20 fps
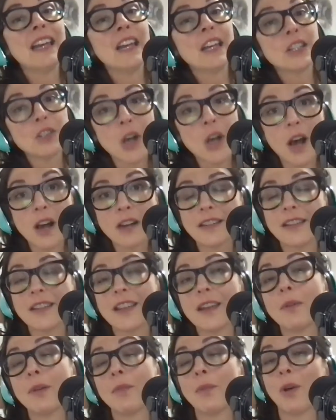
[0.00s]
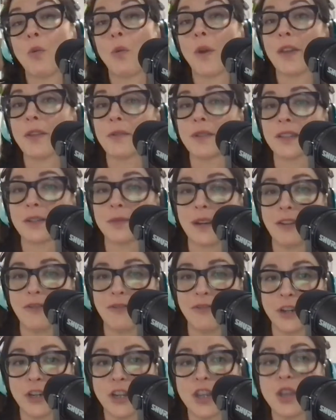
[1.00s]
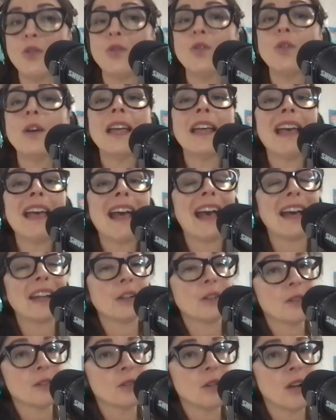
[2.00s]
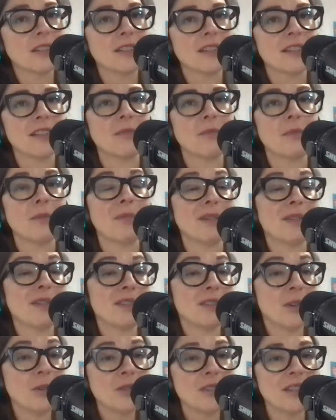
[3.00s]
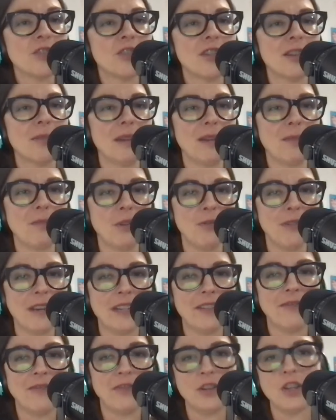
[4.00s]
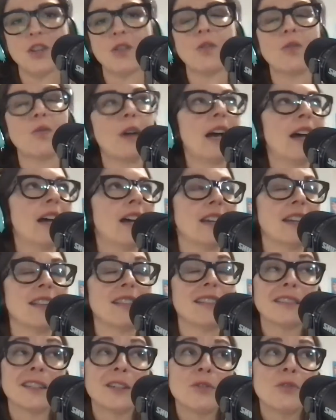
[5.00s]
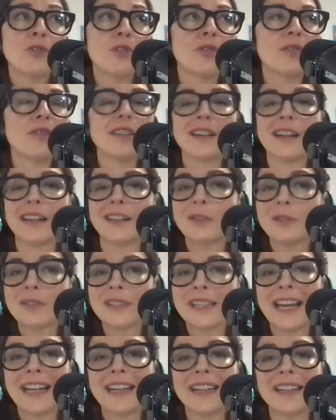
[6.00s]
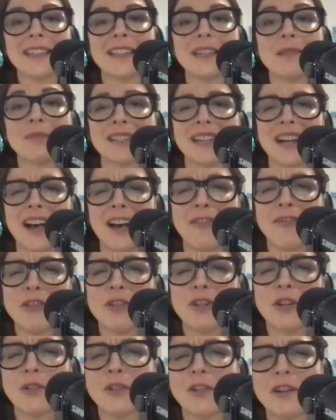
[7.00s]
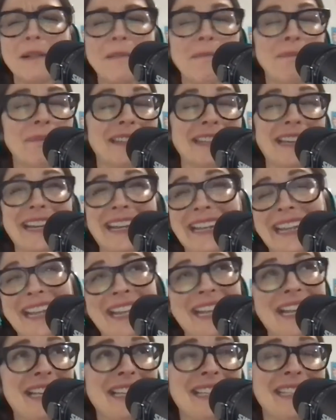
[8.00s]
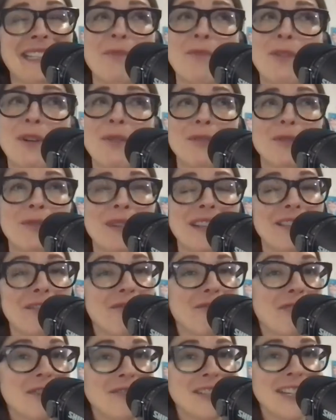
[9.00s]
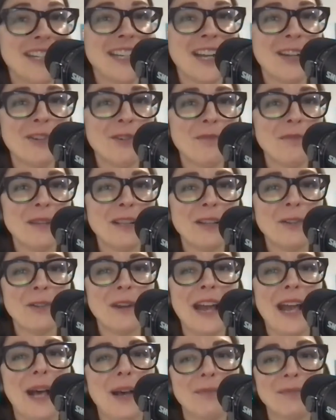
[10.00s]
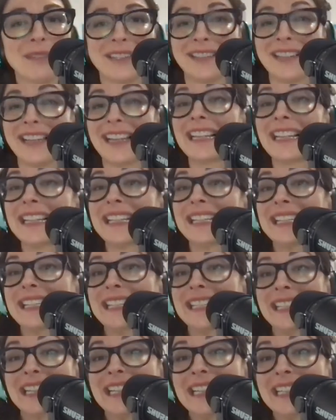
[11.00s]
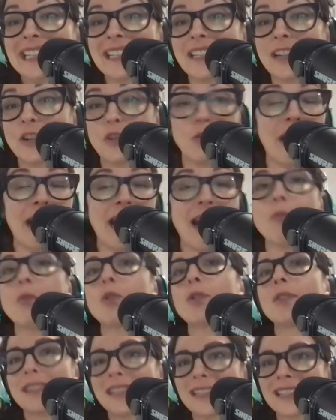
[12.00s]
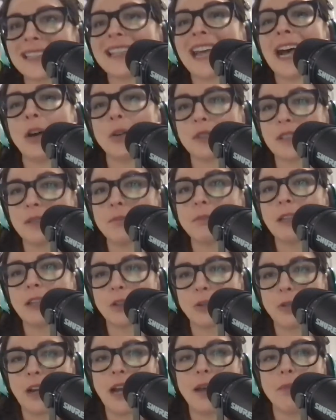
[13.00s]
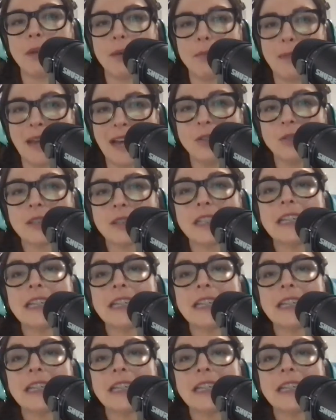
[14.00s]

Talk to them about whether it's right for you, and also talk to them about the dosage that might be right for you. In the literature that I looked at, it seems to hover like somewhere between the 1500 milligram to like 6 gram or 6,000 milligram amount.